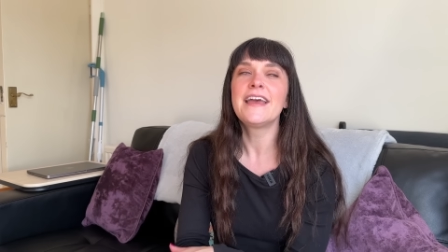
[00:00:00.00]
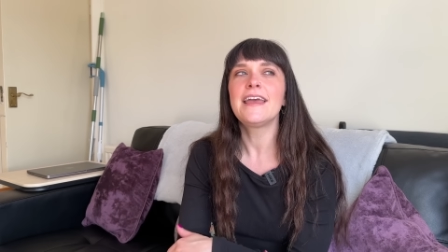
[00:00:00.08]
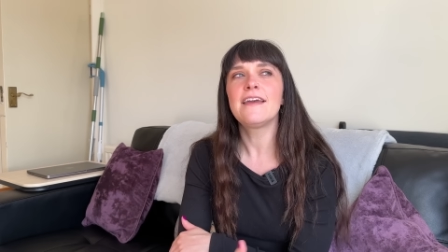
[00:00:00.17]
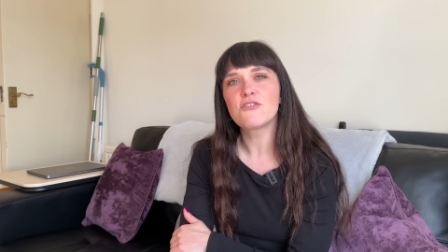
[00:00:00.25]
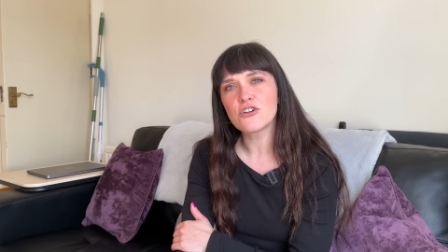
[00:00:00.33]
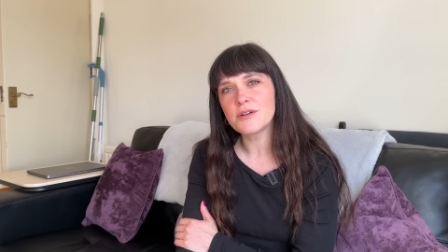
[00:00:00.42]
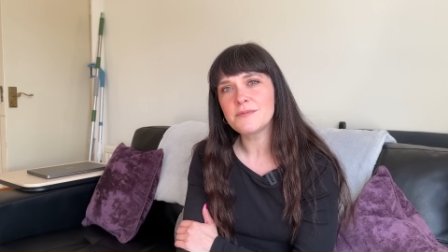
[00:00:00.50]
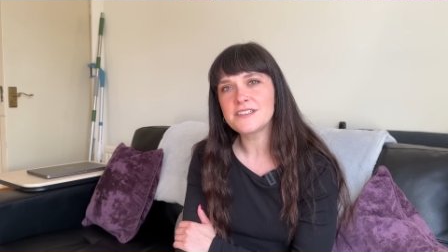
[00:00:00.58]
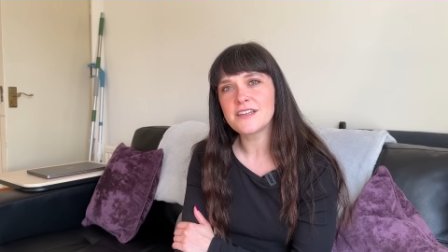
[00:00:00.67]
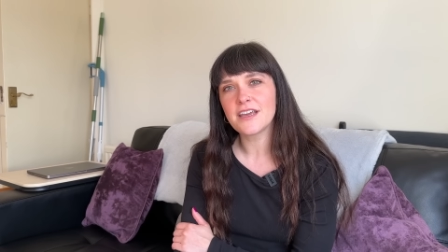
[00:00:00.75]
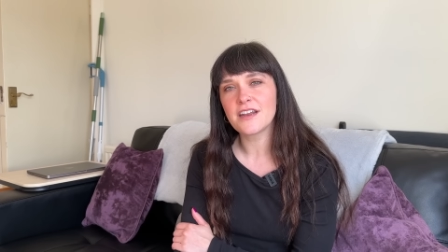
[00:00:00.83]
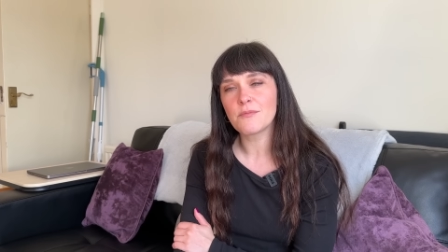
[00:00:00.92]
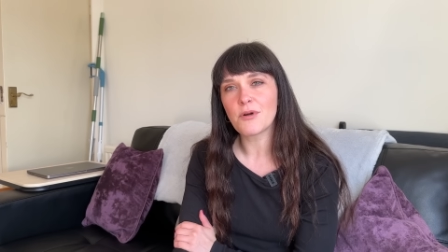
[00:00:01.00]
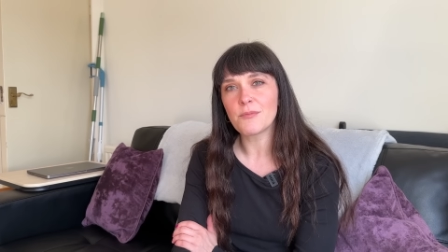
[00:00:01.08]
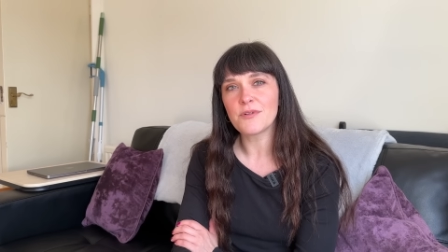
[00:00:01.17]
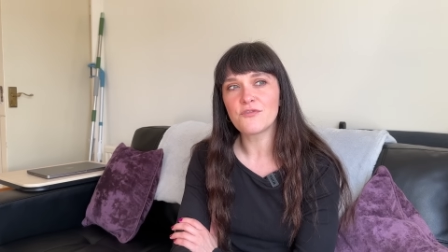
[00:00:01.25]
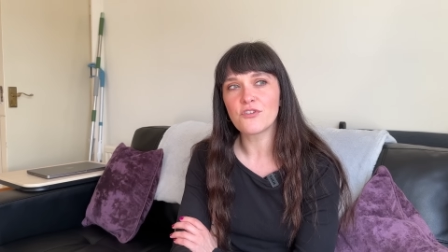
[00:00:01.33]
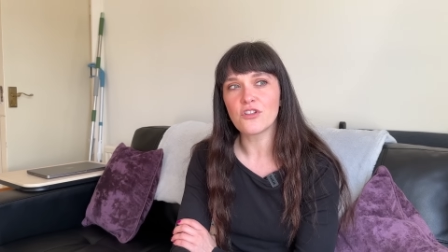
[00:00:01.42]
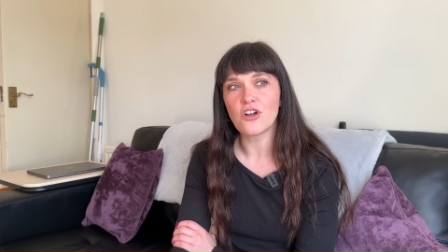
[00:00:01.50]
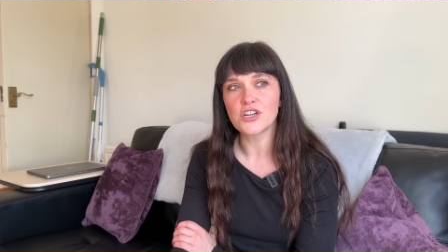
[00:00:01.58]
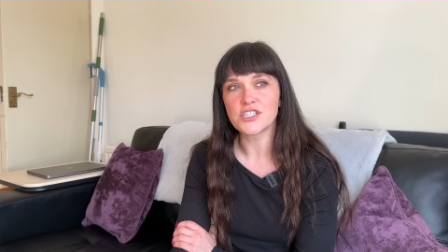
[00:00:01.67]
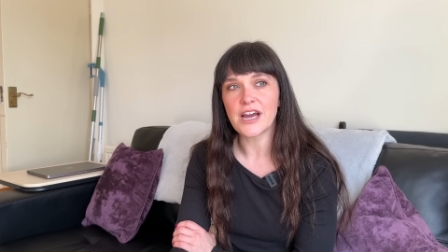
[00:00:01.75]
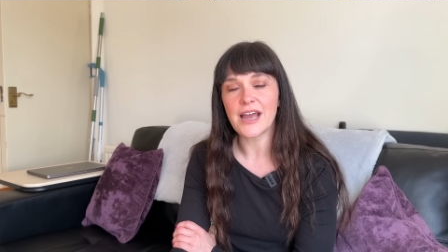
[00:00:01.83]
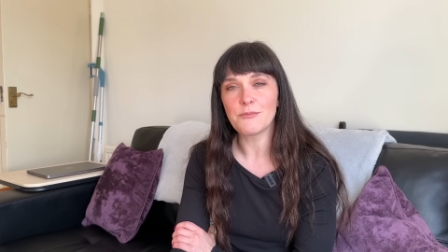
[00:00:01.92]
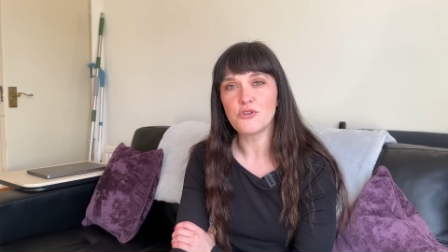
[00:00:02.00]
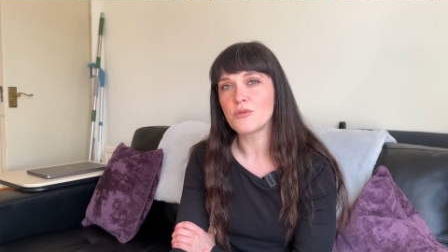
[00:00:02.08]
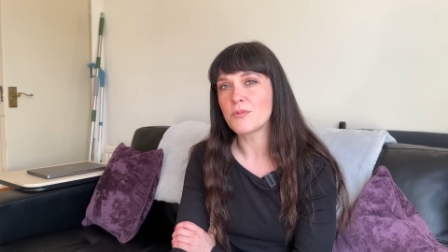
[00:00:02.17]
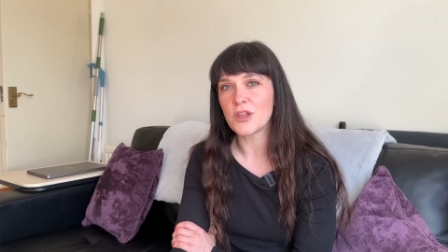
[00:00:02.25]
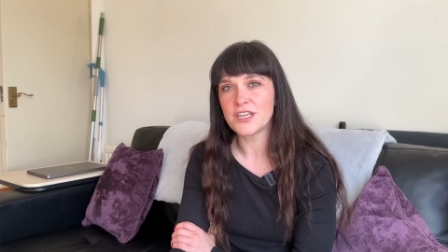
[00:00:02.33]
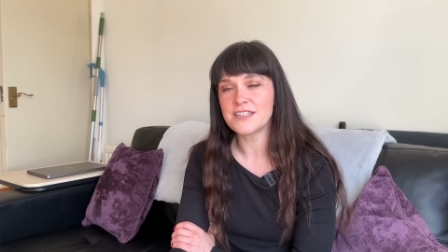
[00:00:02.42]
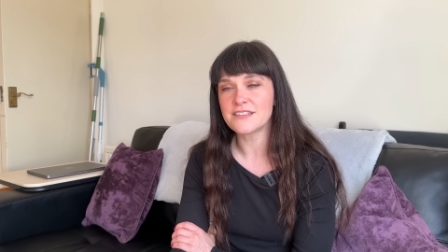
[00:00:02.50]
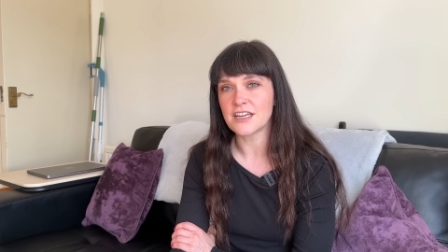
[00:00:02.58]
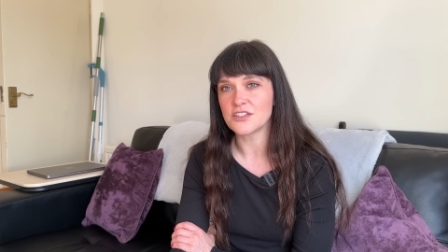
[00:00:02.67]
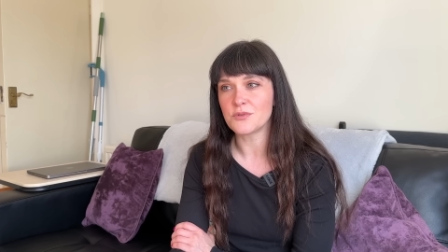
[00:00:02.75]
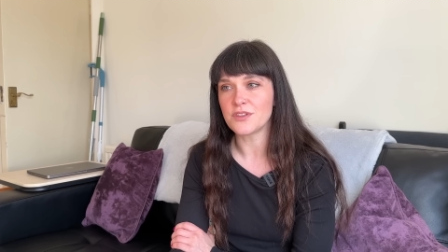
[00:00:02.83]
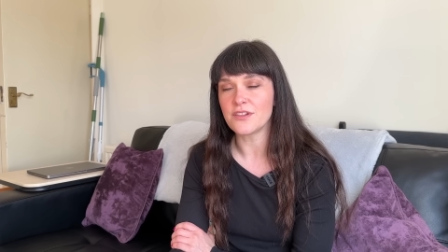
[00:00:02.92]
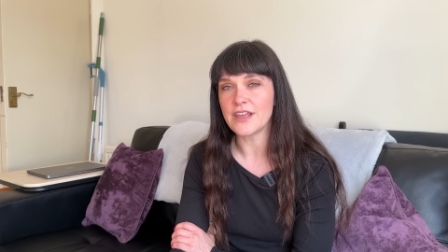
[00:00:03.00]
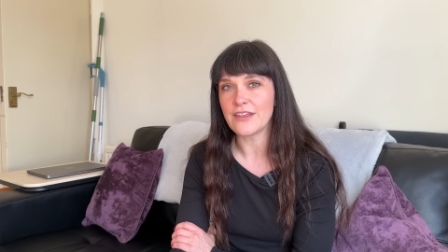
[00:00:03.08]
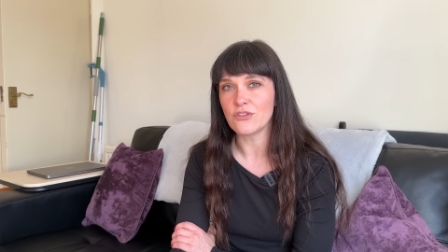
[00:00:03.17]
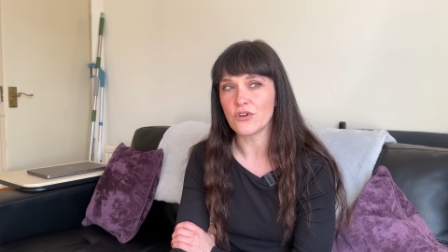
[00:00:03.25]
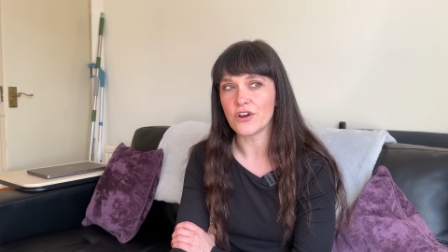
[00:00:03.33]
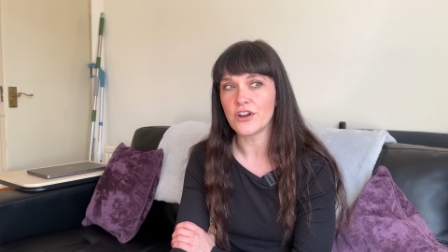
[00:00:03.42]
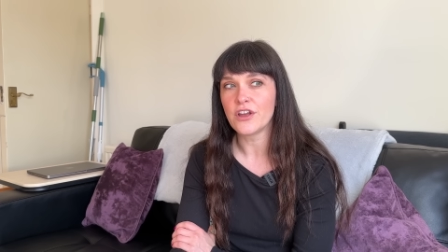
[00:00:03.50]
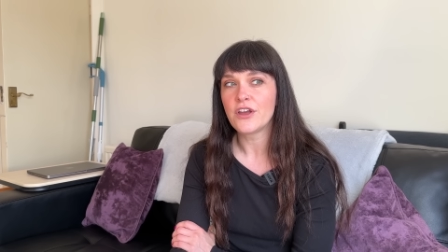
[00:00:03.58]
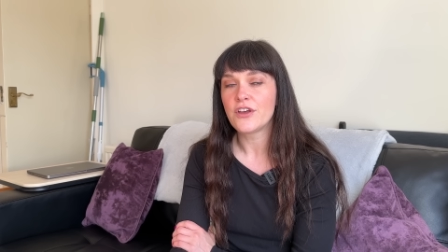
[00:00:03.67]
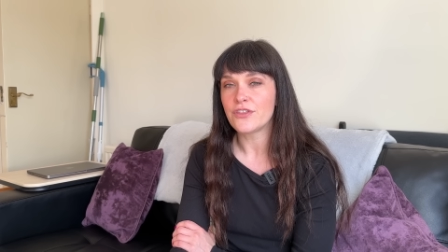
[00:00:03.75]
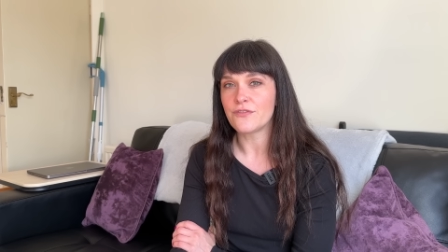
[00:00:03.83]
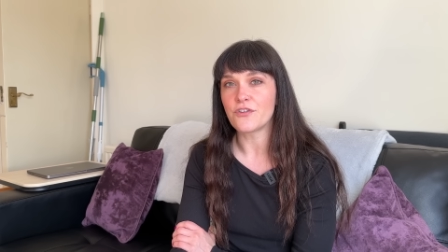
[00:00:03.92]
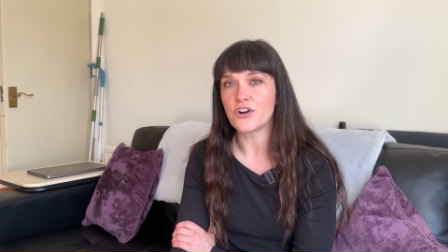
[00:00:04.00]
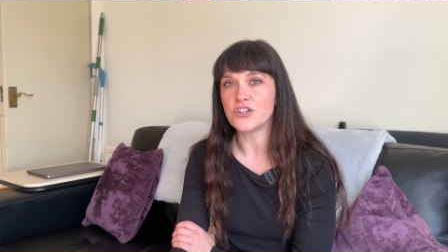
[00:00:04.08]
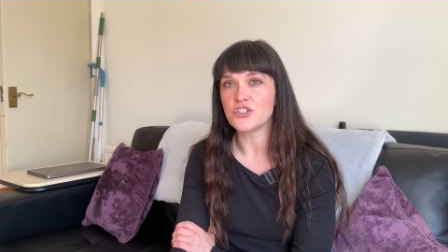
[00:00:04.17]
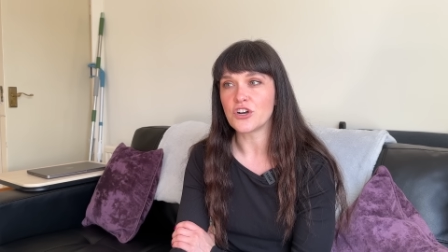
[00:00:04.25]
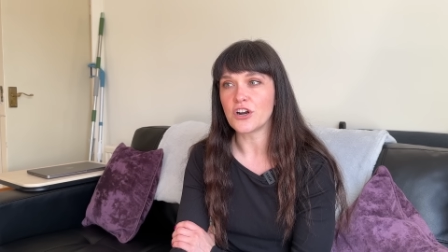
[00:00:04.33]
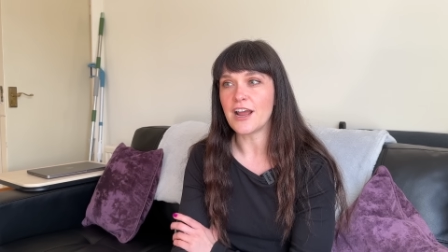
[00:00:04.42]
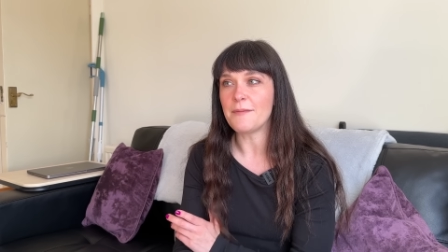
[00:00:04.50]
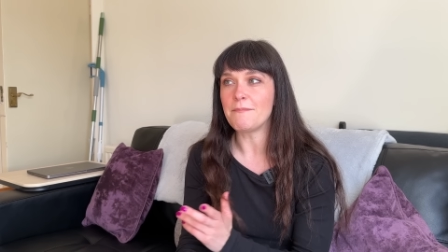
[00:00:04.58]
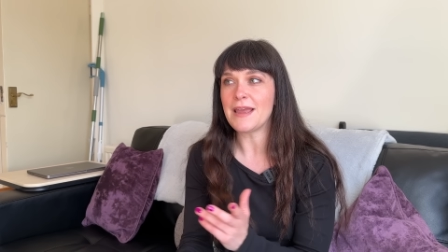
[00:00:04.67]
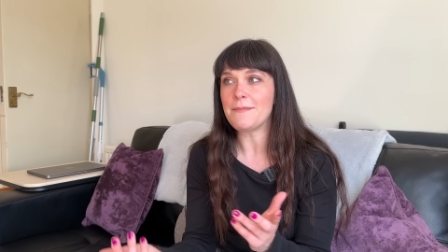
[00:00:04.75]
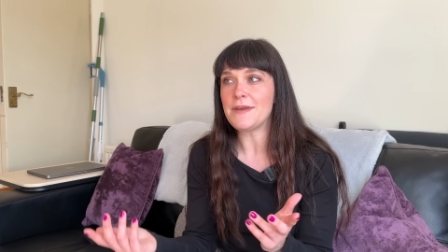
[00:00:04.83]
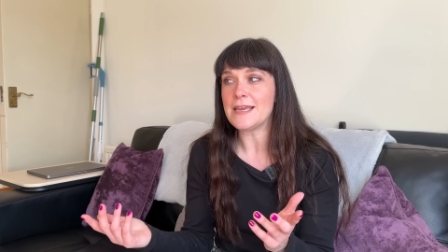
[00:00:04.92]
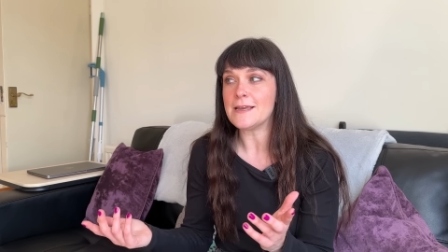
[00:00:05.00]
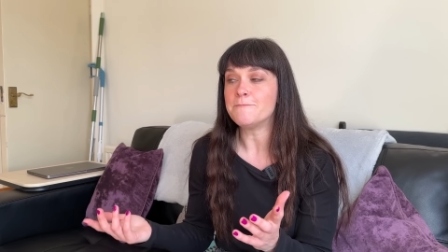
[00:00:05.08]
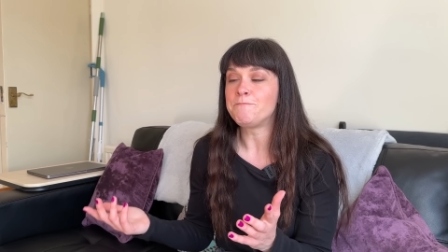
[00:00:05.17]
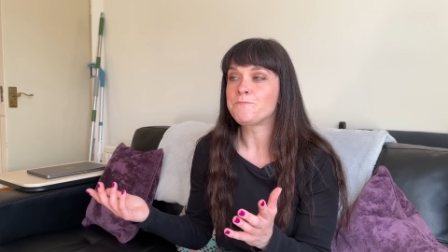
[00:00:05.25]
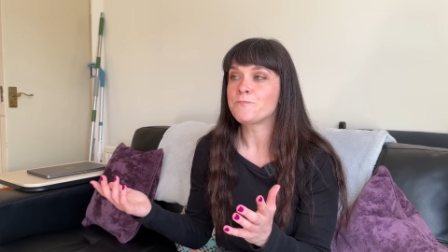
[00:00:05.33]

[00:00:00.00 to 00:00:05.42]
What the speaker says: If you're gonna be staying in an apartment for a long time, you could probably discuss with the landlord the furniture and maybe